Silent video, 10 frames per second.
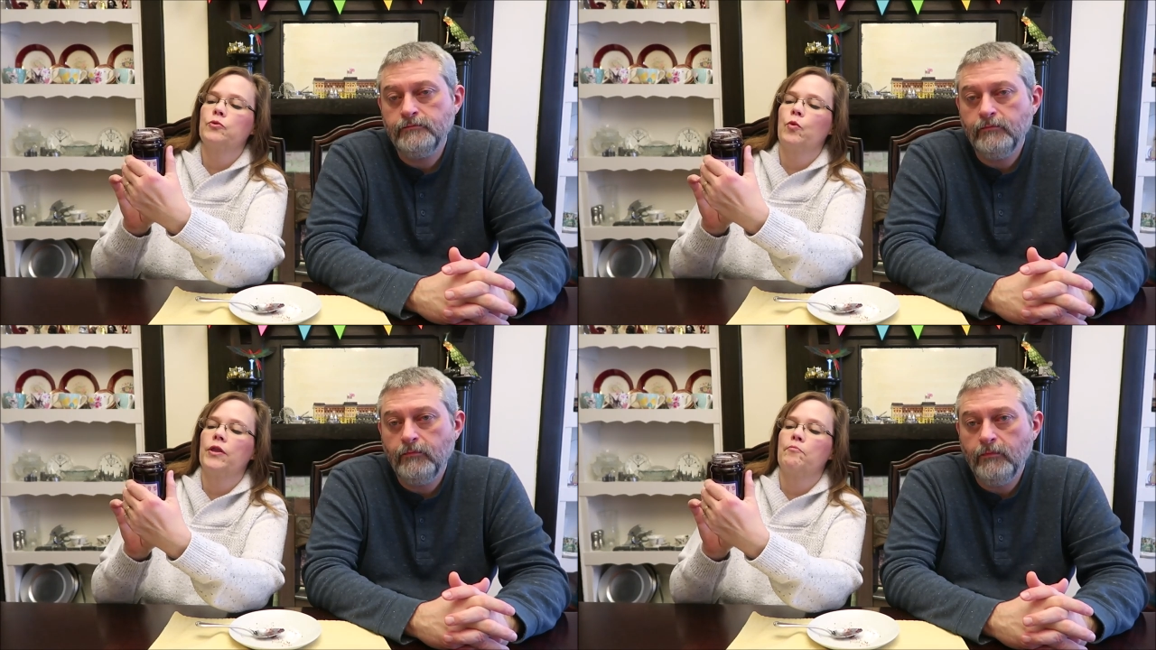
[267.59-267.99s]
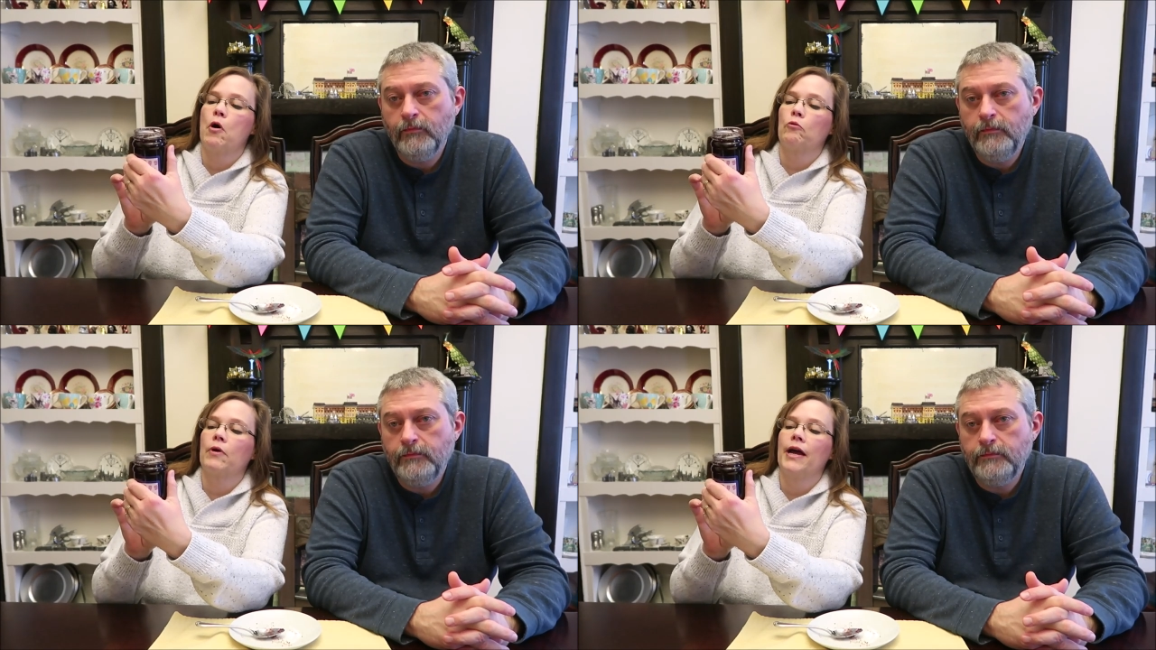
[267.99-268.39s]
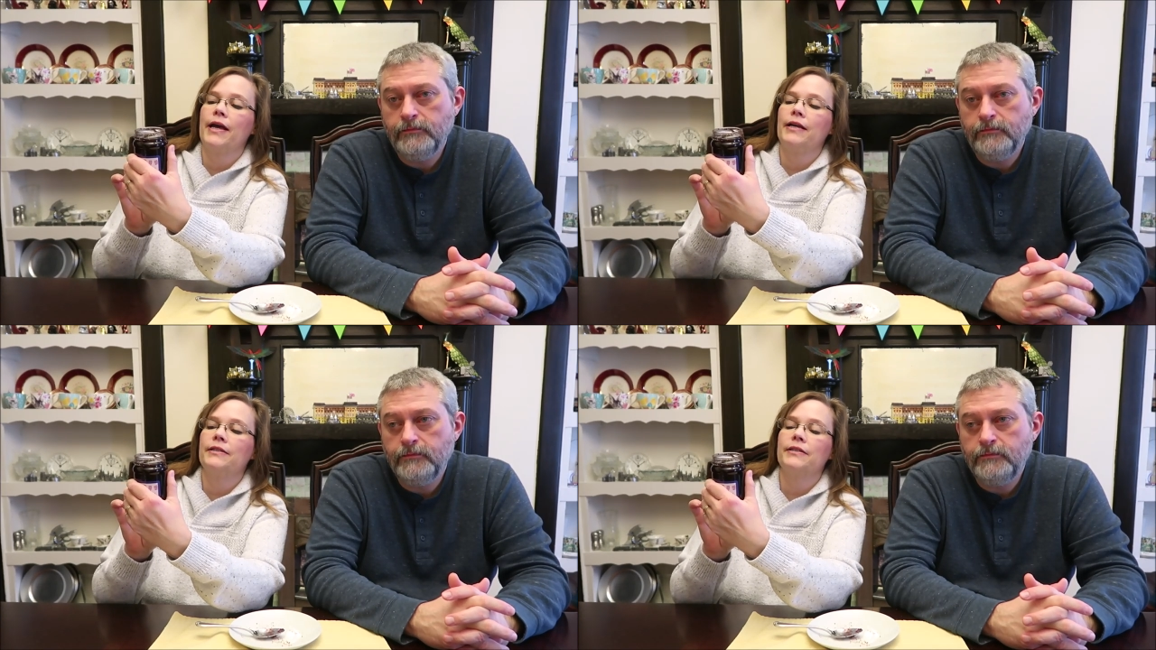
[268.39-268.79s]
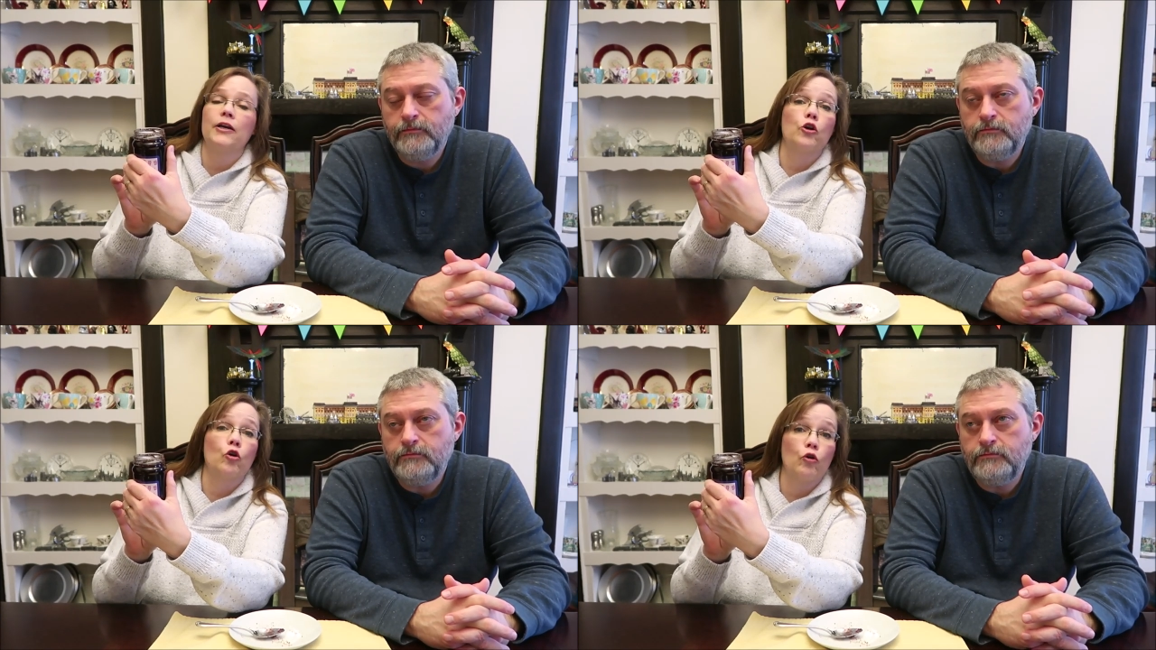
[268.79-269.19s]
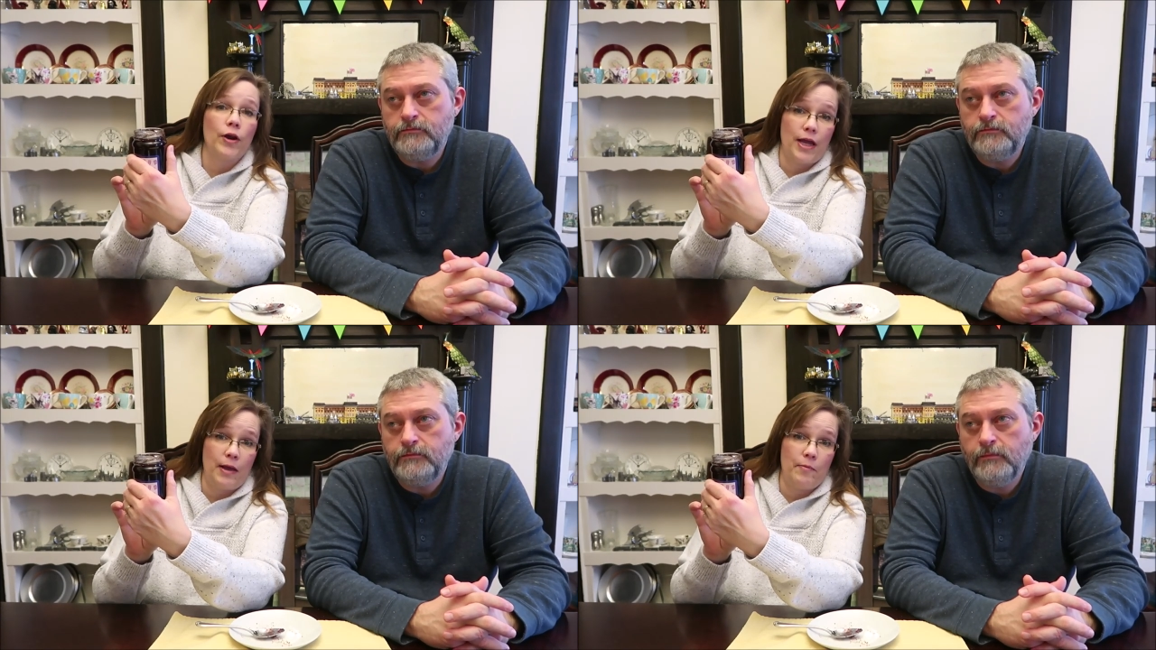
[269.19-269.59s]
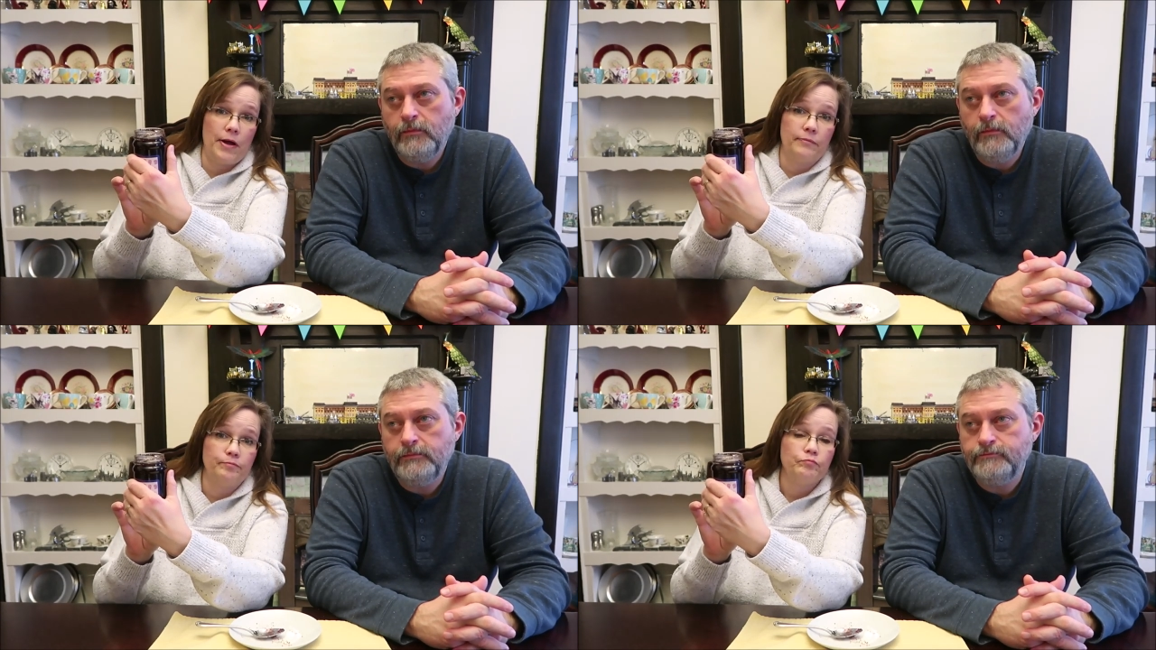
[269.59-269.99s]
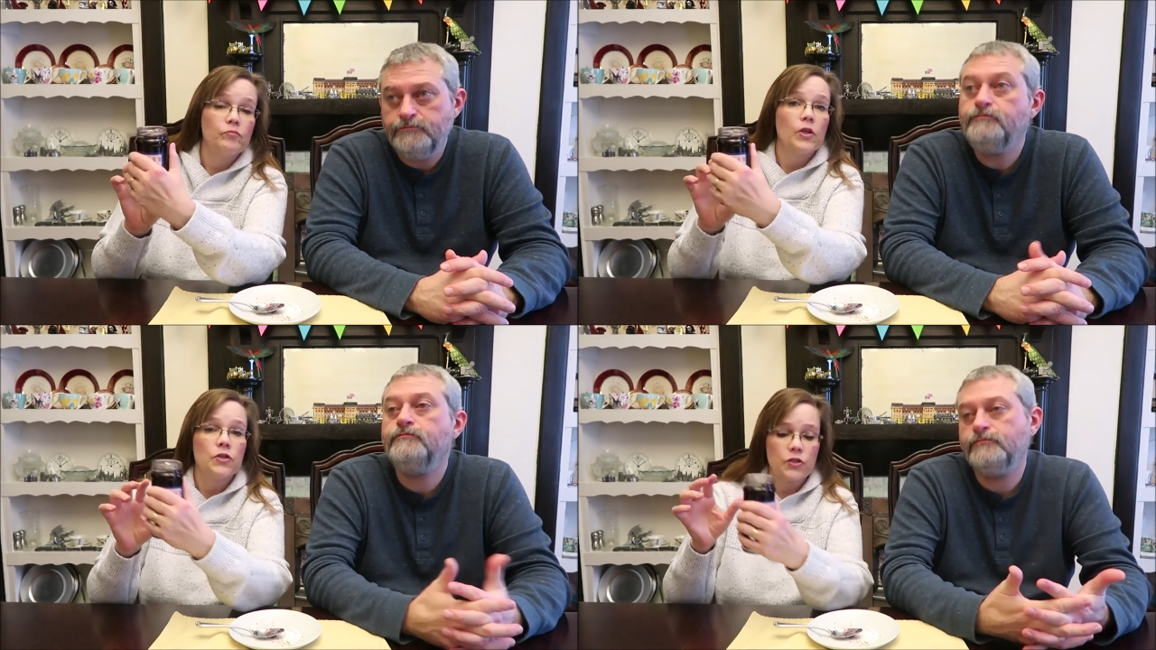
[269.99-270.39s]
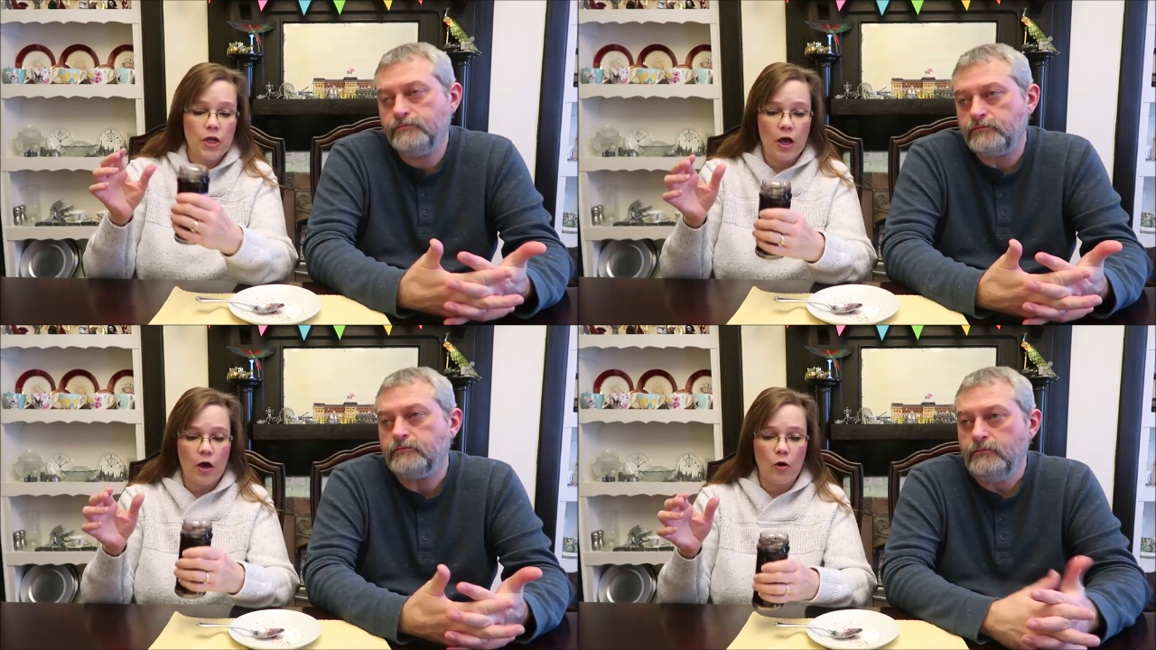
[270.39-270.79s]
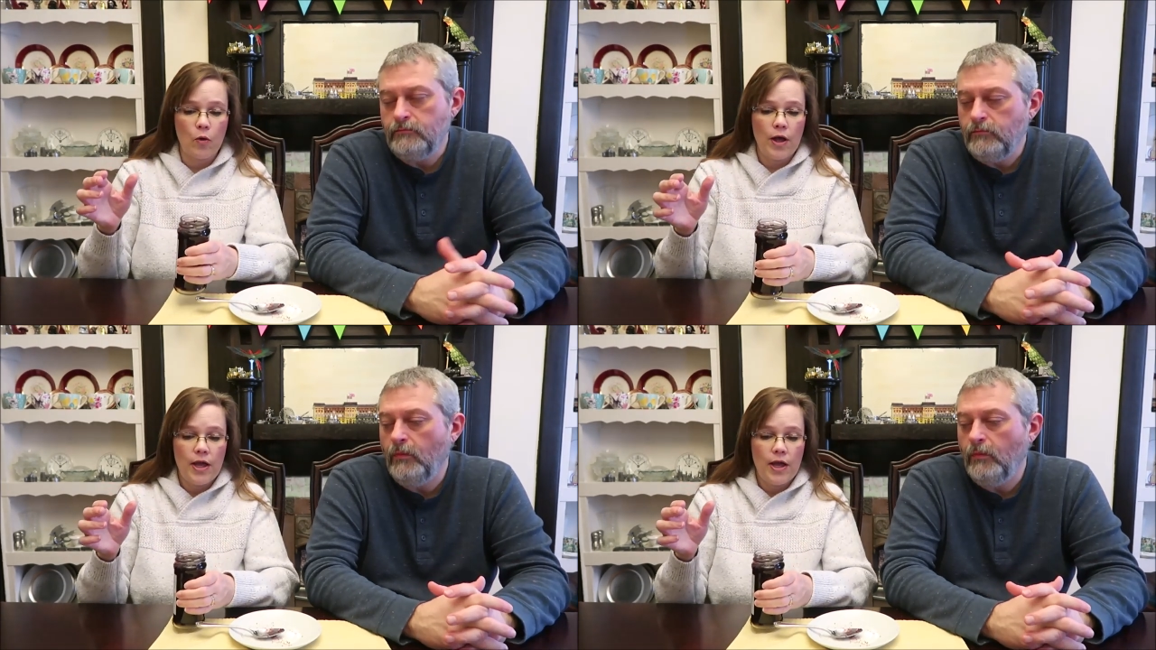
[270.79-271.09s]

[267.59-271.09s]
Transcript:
Speaker 1: with meringues and cream. So,